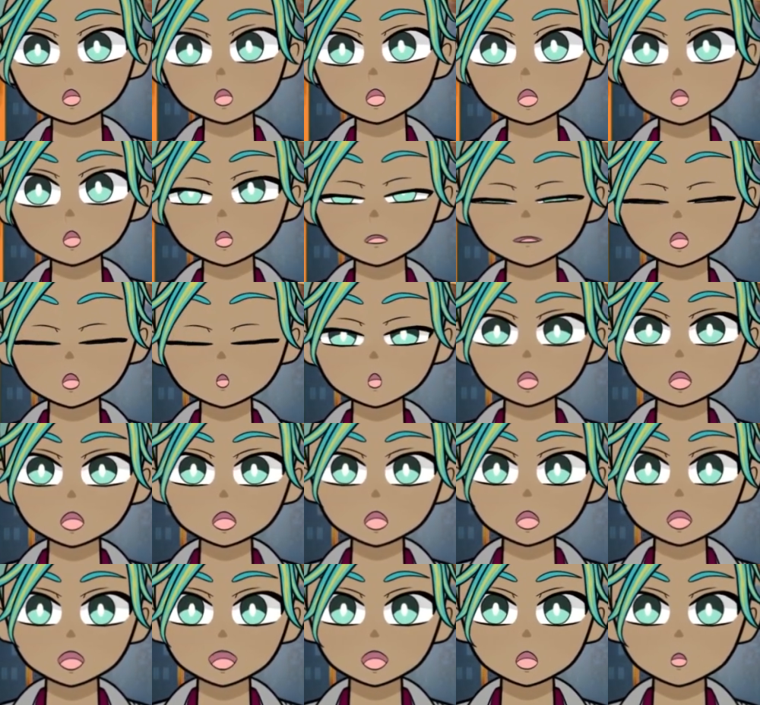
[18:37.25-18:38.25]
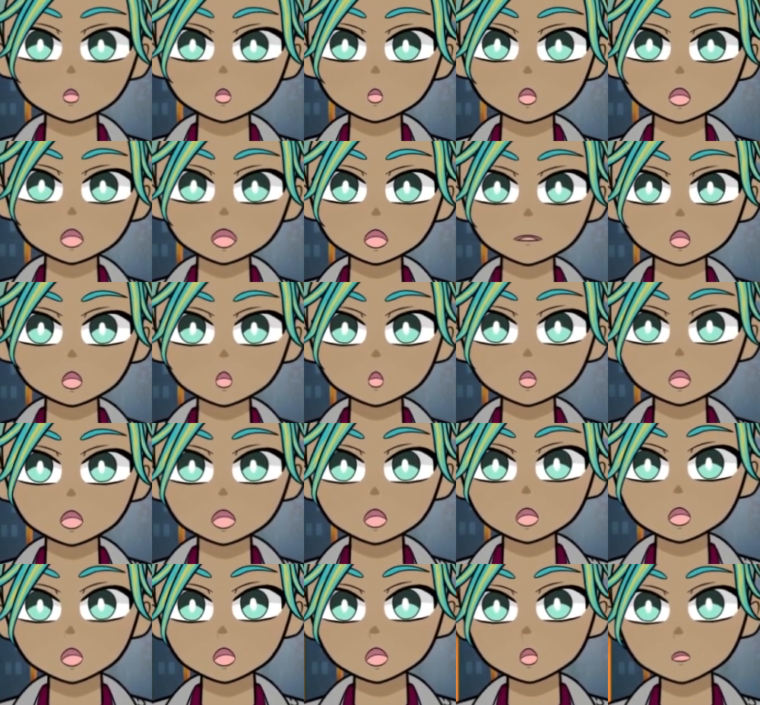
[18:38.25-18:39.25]
So if you want to toss a couple bucks my way,
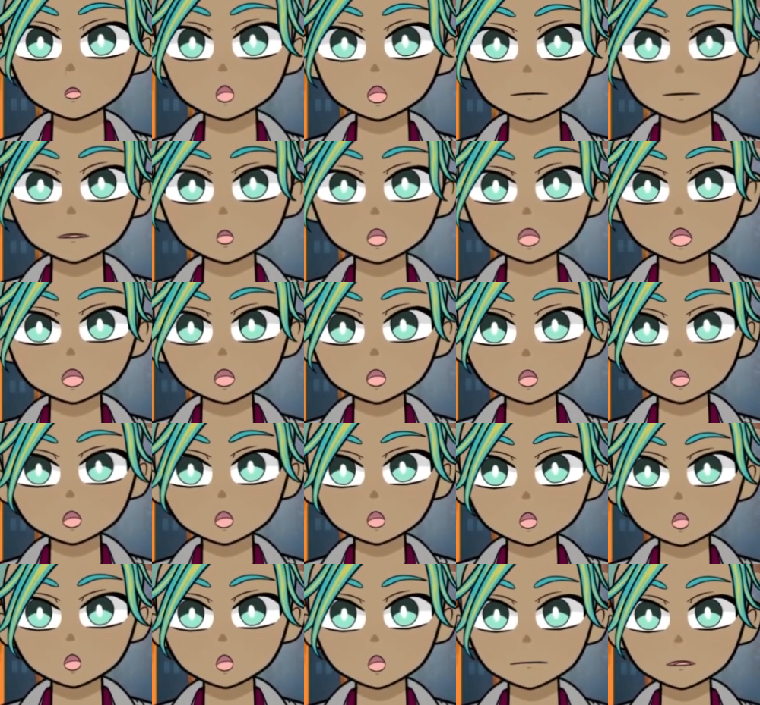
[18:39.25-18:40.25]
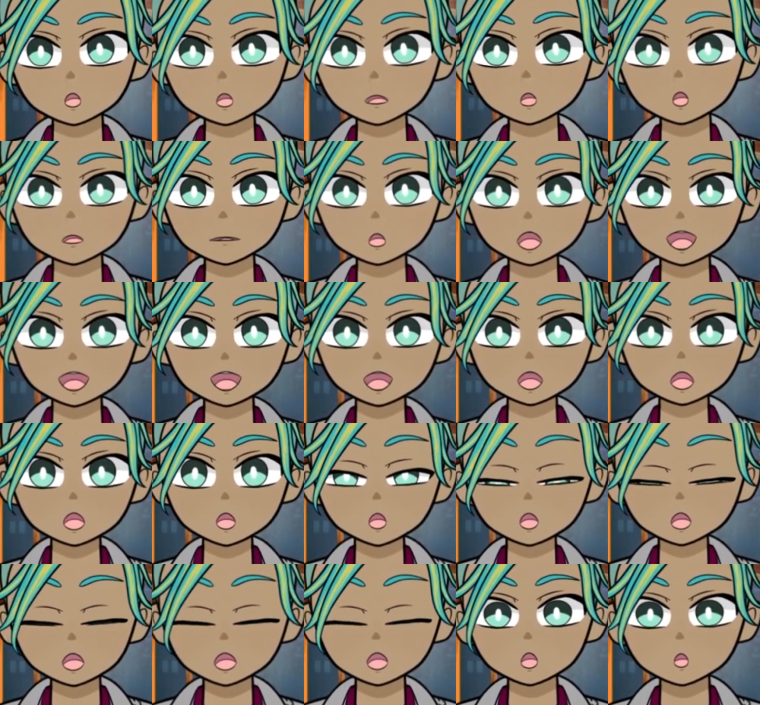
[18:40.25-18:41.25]
I would appreciate it. But if you can't
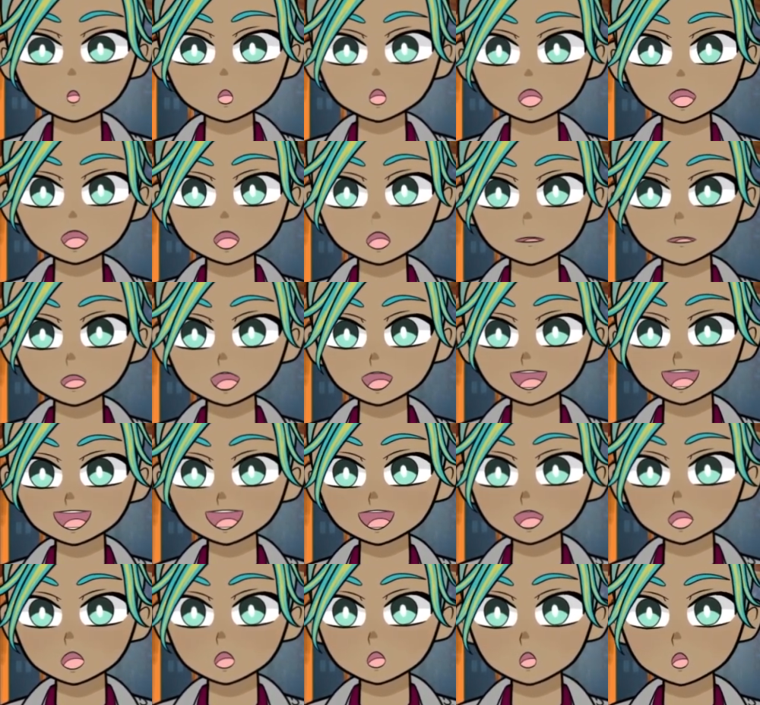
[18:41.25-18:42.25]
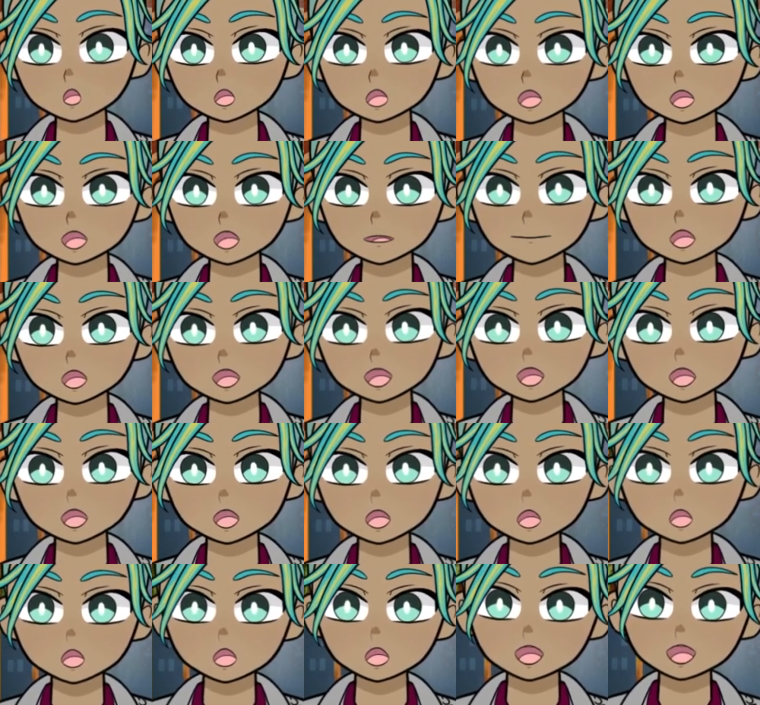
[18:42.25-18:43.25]
or don't want to, that's totally
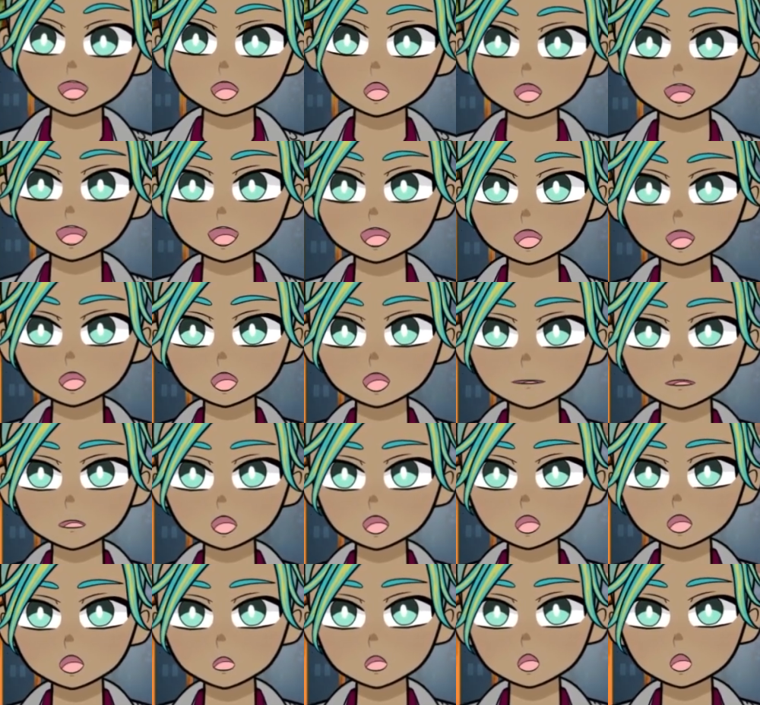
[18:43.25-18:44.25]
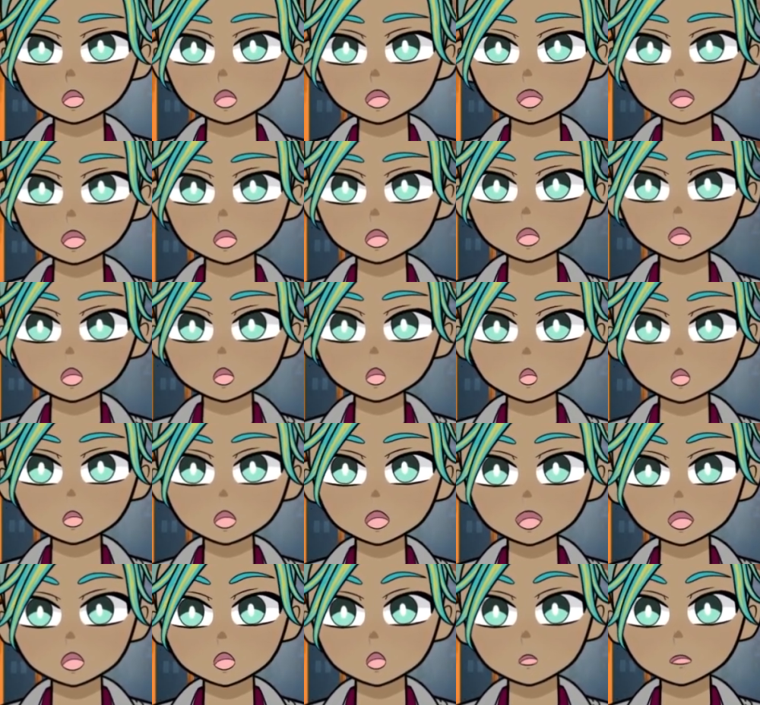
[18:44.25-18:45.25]
fine. Just hit the like button if you liked the video,
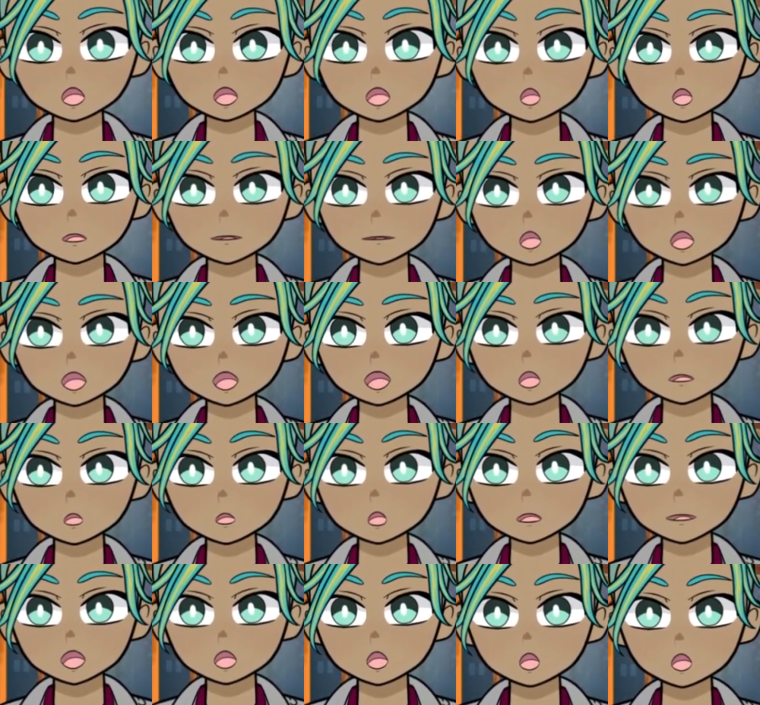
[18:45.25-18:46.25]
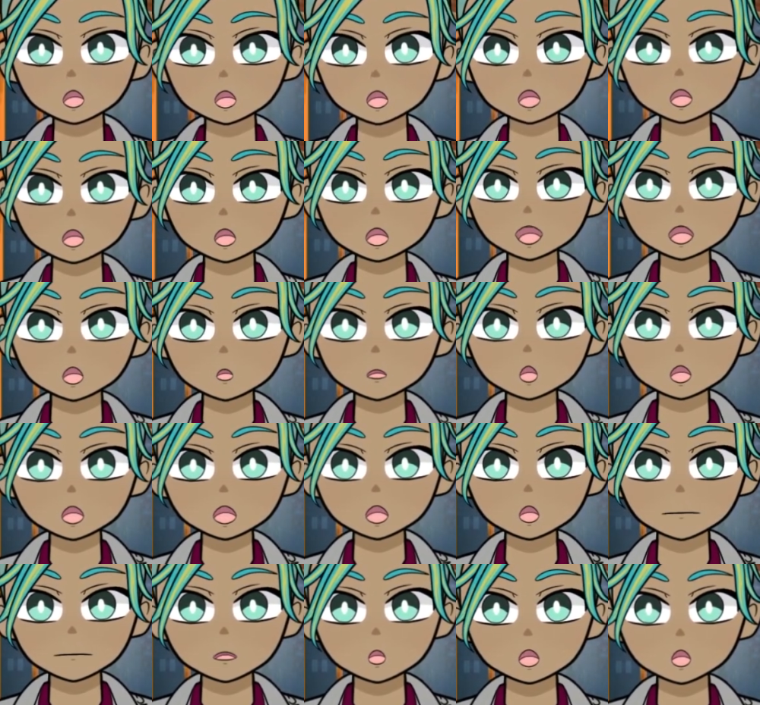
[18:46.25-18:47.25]
tell me how running the Prevaricator Dragon worked
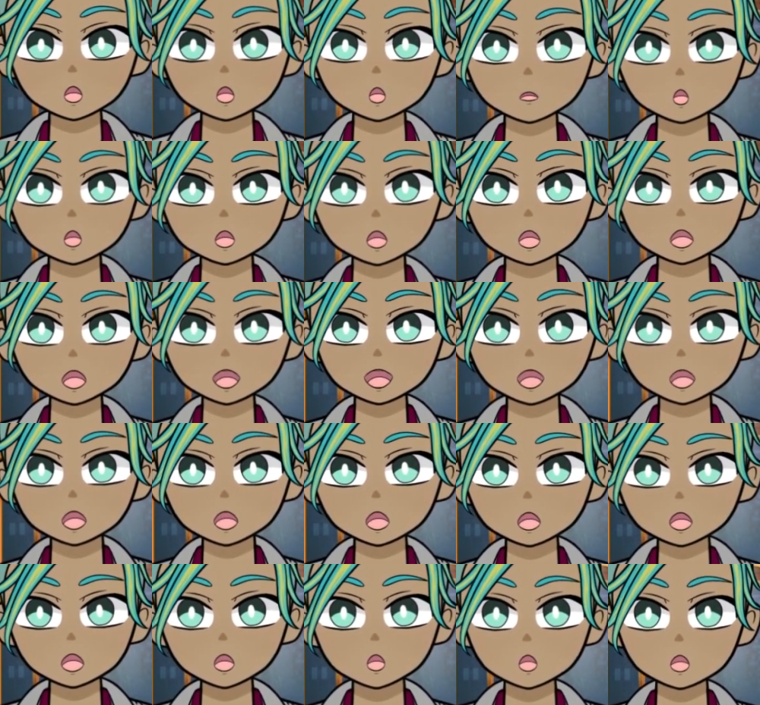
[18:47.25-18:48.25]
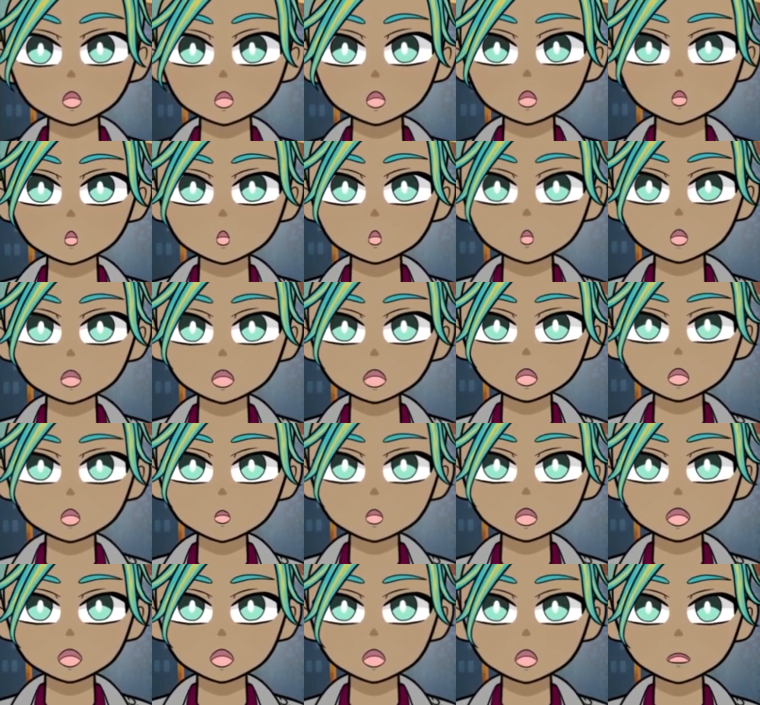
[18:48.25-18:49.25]
out for you, and go watch the
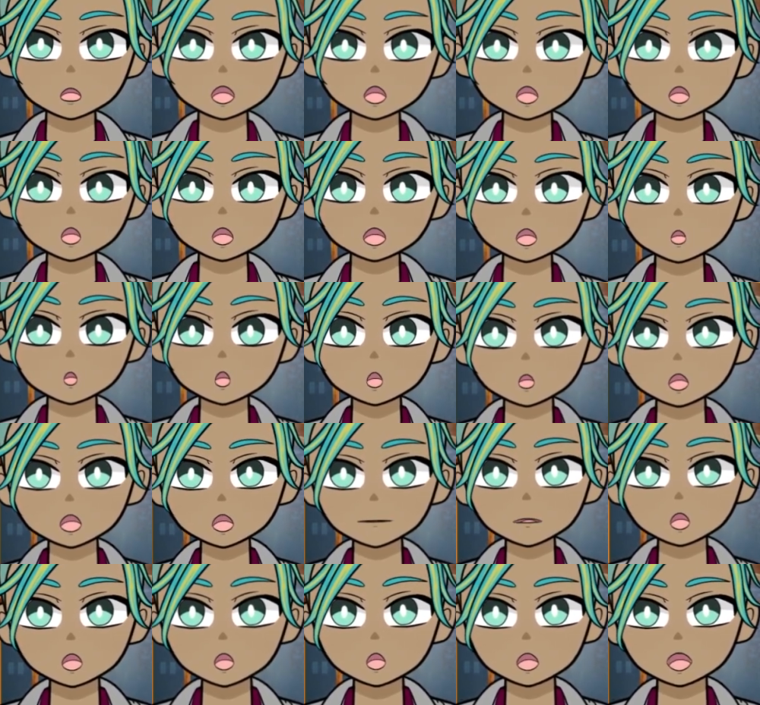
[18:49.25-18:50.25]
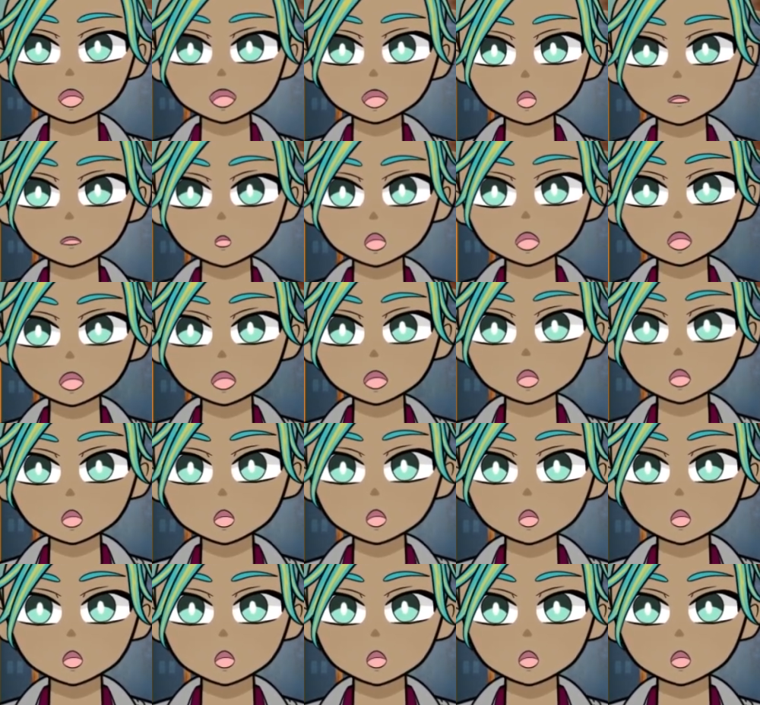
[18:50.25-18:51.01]
rest of the videos that were made for Dragon Week.